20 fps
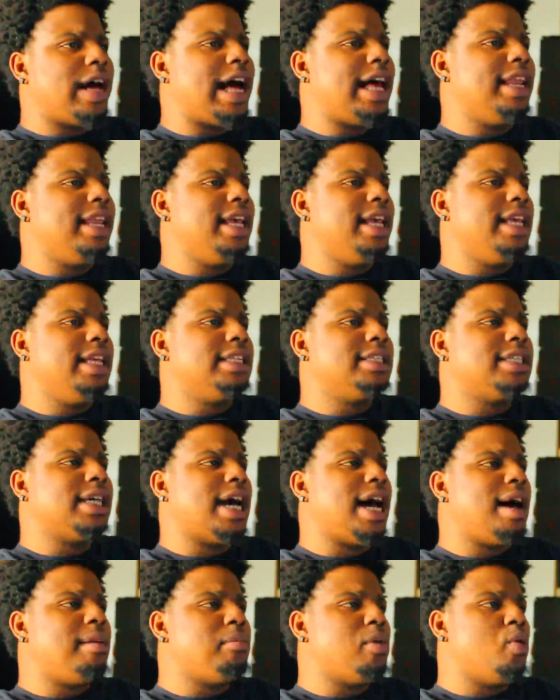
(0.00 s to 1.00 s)
I need
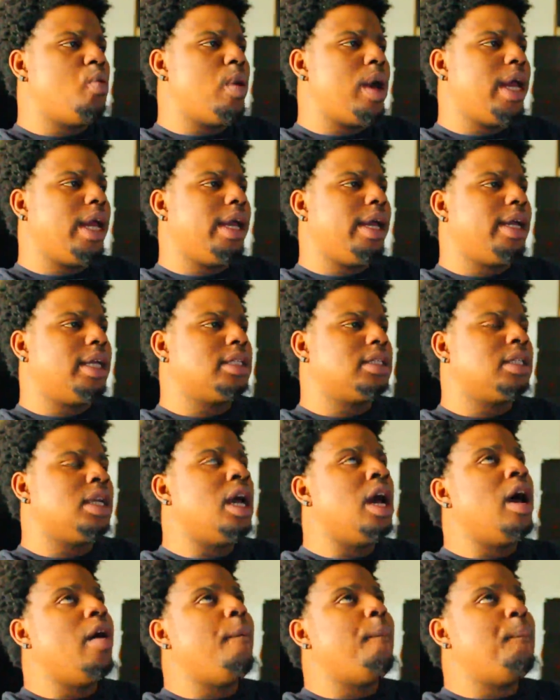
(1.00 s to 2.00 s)
time away as
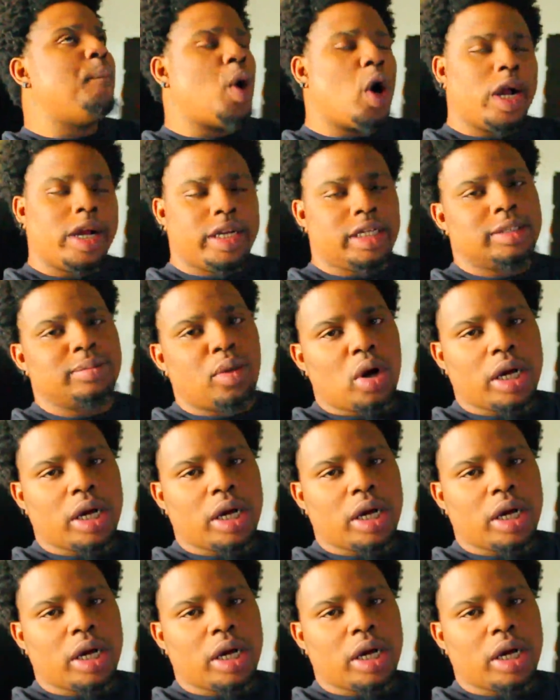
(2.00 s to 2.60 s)
Marcus.